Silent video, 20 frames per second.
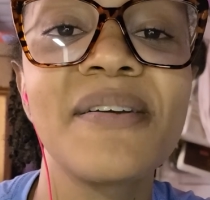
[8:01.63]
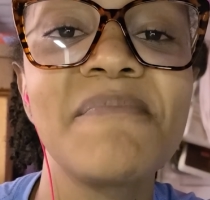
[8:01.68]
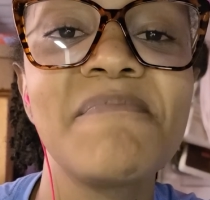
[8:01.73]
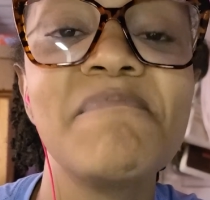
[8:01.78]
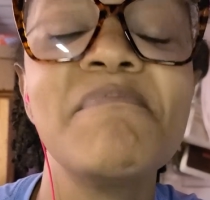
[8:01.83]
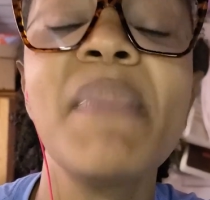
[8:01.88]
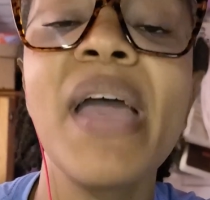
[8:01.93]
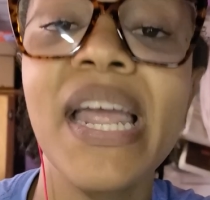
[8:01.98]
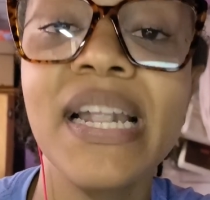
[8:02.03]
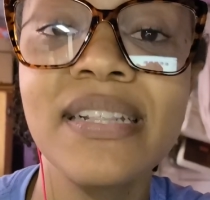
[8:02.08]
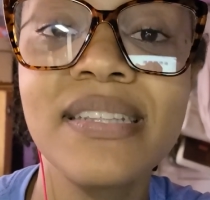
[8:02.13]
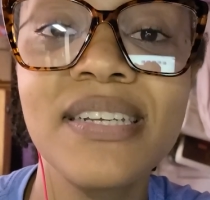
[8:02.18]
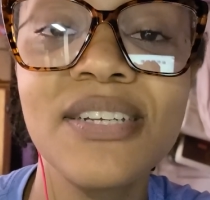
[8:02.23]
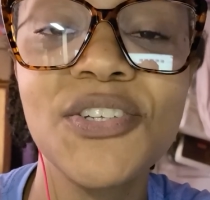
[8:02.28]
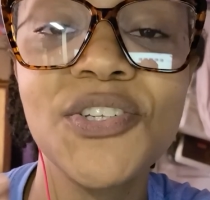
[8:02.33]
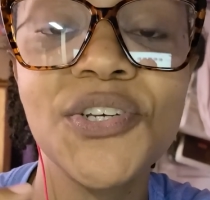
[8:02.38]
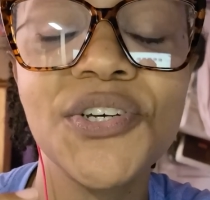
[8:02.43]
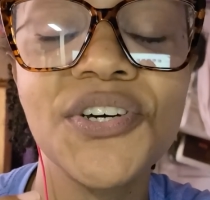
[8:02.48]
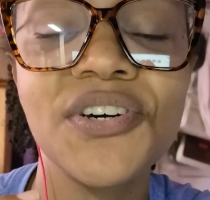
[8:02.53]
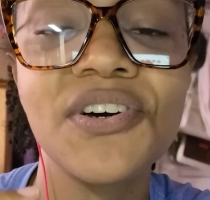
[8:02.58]
meant
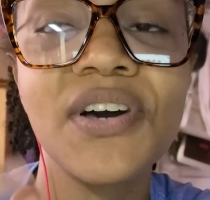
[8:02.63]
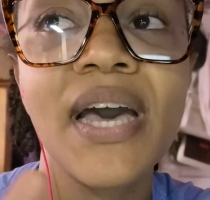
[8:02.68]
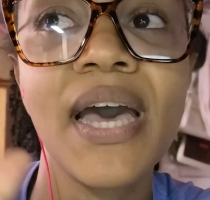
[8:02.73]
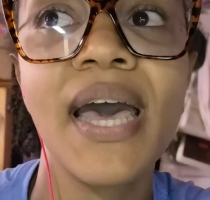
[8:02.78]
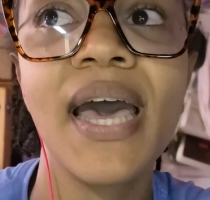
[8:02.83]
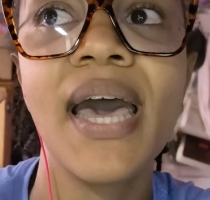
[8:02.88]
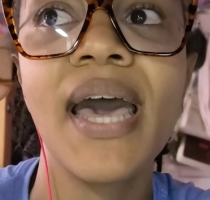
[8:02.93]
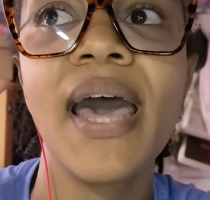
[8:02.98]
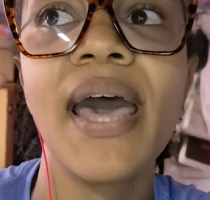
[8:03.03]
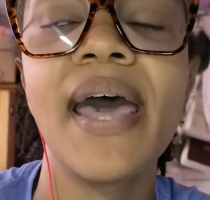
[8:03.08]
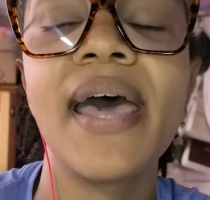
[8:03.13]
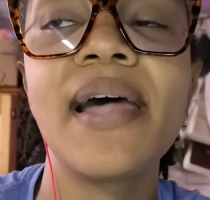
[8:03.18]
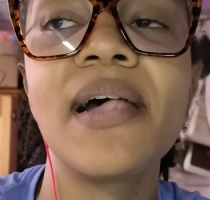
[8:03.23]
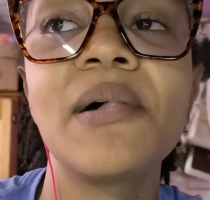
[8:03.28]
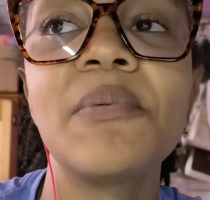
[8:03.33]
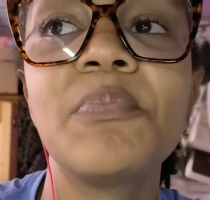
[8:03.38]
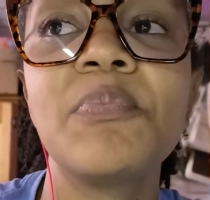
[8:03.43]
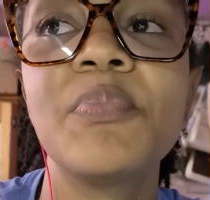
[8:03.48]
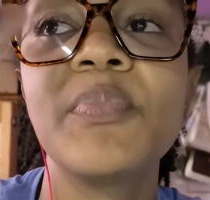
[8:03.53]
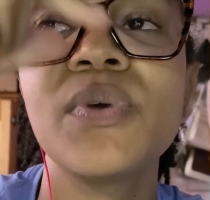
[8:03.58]
to
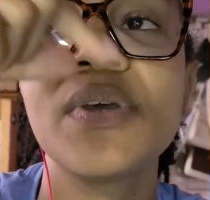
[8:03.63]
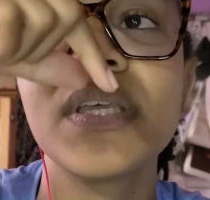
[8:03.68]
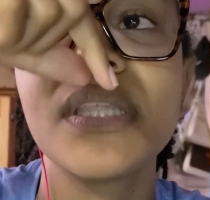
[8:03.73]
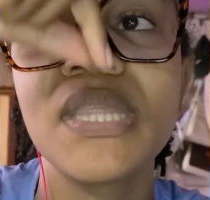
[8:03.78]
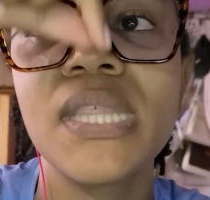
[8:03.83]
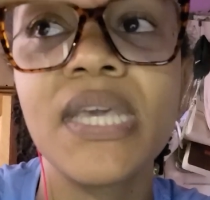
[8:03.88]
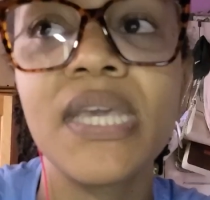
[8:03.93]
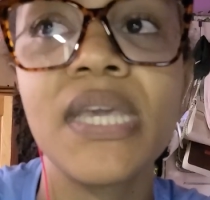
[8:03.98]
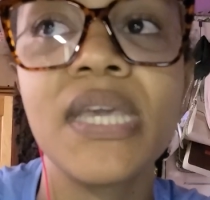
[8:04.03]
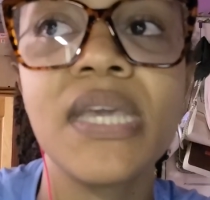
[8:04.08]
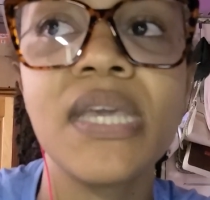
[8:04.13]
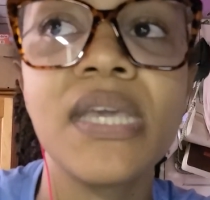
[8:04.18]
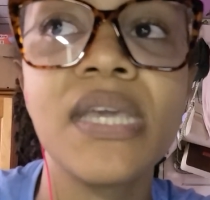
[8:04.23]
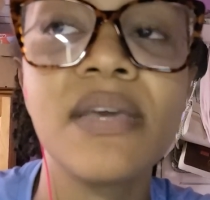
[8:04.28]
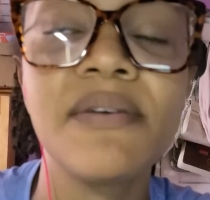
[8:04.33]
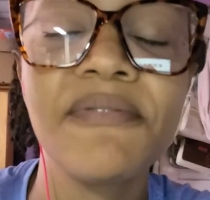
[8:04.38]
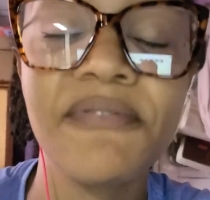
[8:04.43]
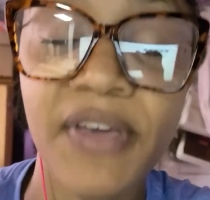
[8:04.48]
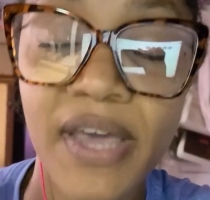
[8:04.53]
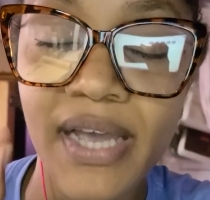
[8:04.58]
help the
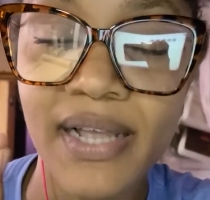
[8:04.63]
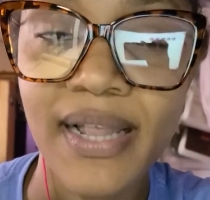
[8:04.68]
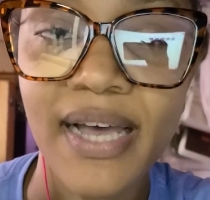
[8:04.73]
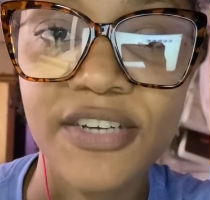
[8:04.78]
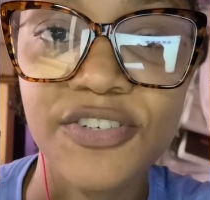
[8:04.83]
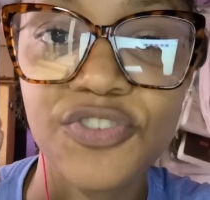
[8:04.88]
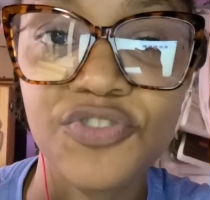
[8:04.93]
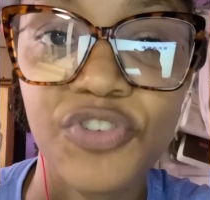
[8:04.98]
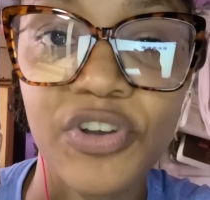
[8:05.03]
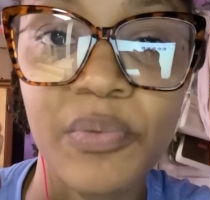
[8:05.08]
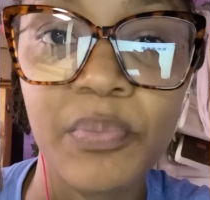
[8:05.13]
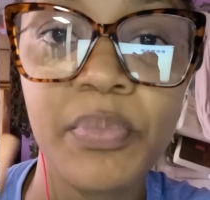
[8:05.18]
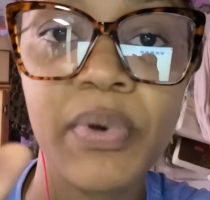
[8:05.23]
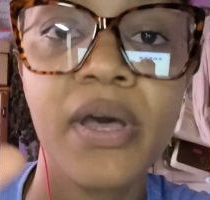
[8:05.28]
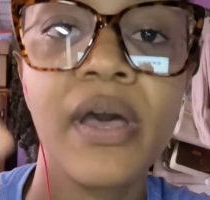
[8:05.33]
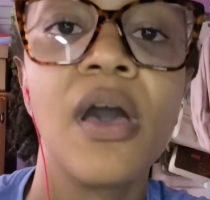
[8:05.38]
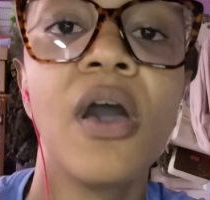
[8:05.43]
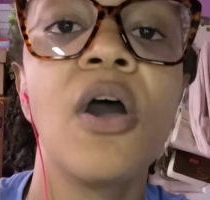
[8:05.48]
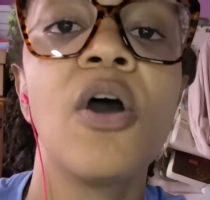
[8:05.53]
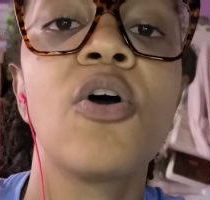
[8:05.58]
fake lash strip
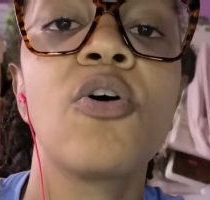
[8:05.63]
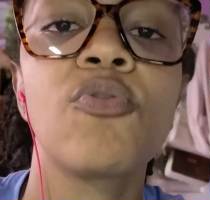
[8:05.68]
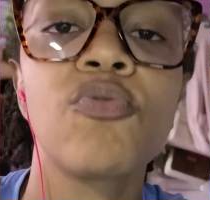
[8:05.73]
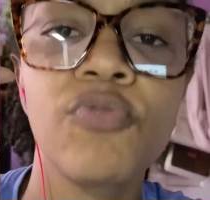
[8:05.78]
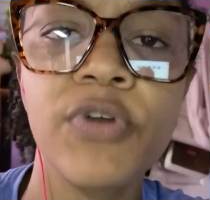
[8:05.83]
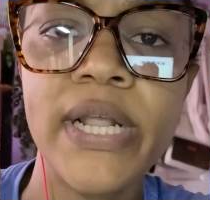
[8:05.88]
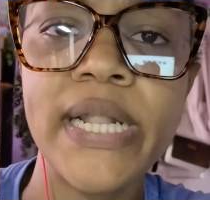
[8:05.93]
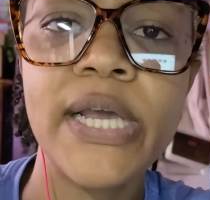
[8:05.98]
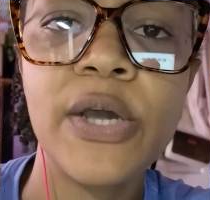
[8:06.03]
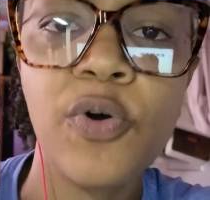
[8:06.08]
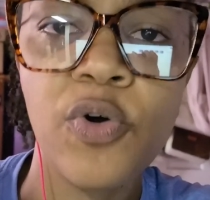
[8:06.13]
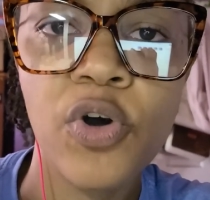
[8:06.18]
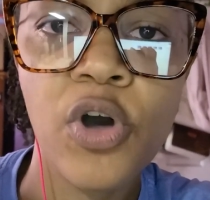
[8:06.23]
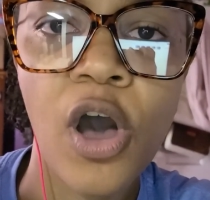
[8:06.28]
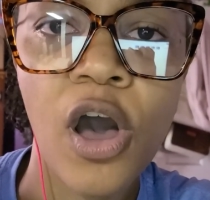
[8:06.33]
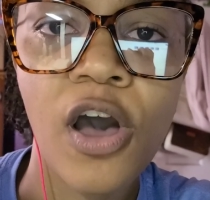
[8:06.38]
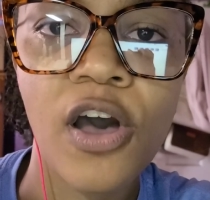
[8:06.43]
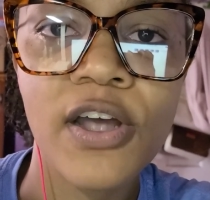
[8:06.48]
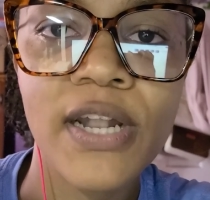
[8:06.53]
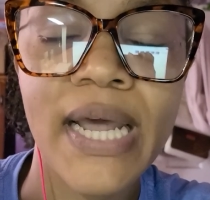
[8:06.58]
really hook
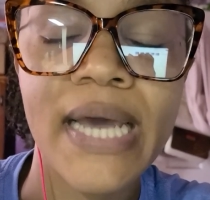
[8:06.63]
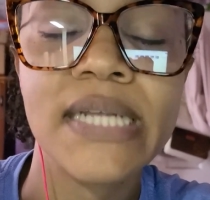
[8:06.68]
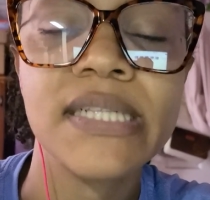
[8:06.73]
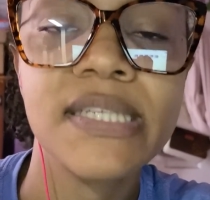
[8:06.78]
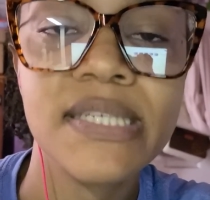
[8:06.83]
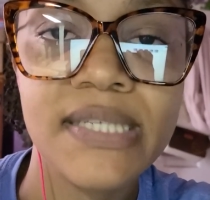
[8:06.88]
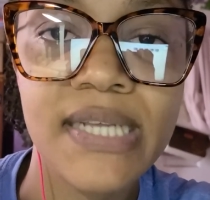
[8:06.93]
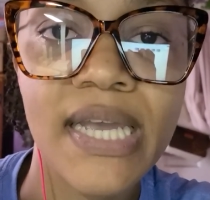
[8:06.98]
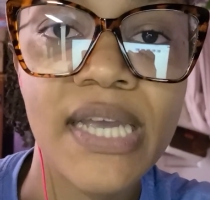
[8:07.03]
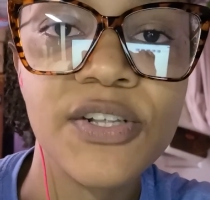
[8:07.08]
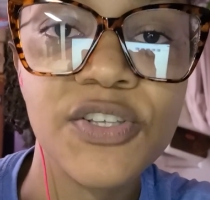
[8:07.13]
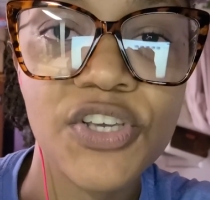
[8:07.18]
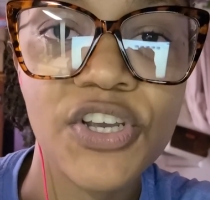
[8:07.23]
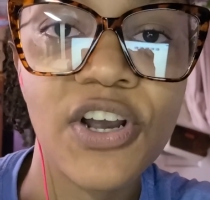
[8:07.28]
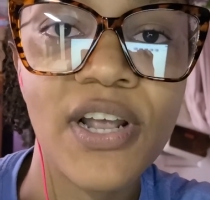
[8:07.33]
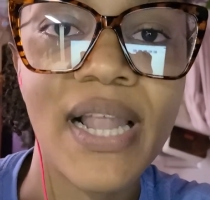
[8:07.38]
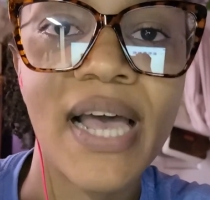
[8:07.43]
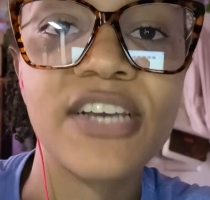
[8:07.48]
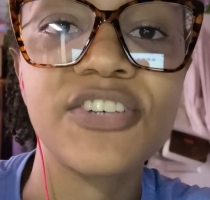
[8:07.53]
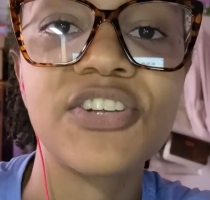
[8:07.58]
on and stay to your
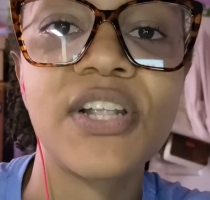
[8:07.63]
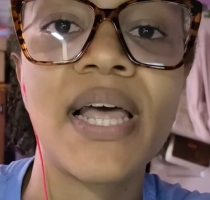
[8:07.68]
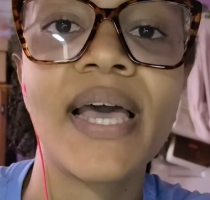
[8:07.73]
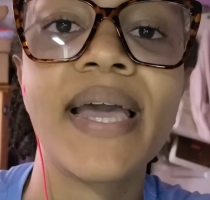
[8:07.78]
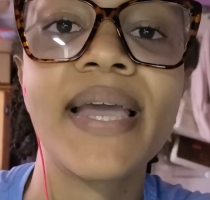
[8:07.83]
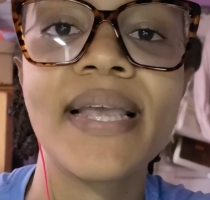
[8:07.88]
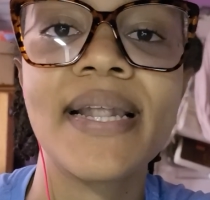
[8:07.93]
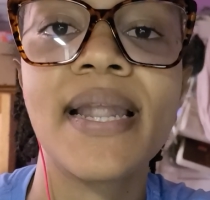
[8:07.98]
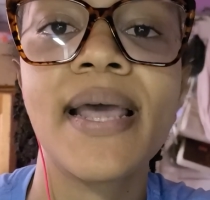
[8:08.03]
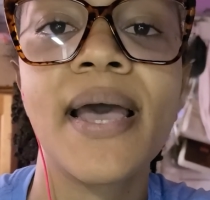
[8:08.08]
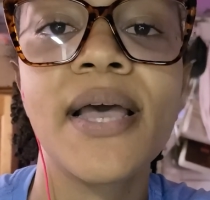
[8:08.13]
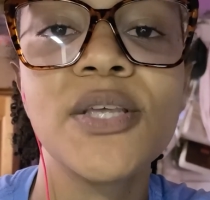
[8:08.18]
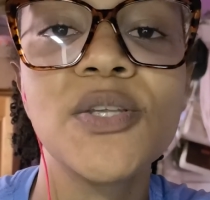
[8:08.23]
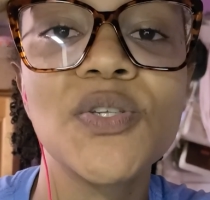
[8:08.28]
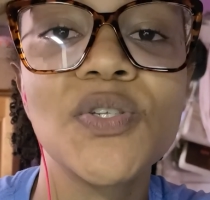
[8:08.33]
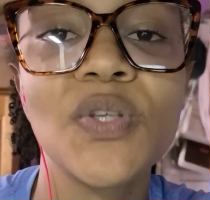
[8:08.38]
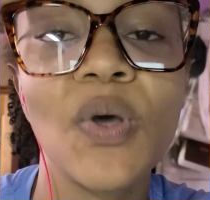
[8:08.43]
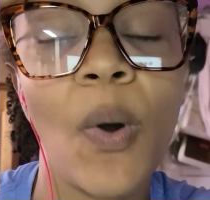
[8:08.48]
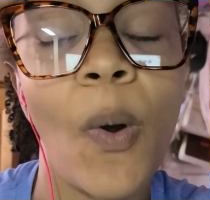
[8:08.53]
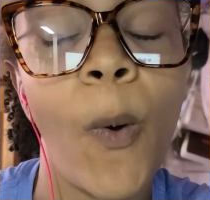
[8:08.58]
lash line.
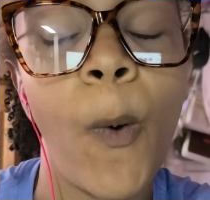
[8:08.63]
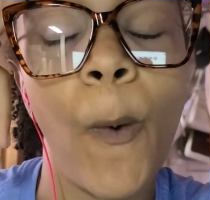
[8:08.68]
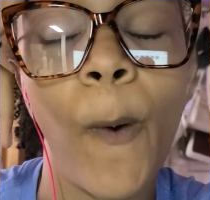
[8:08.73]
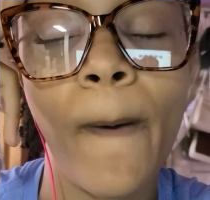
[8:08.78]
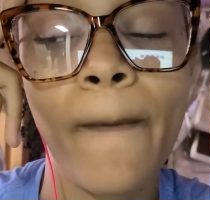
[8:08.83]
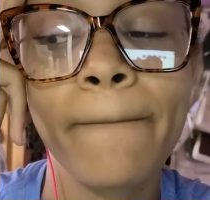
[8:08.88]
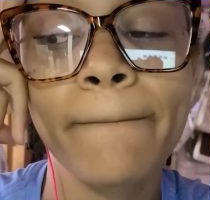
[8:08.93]
So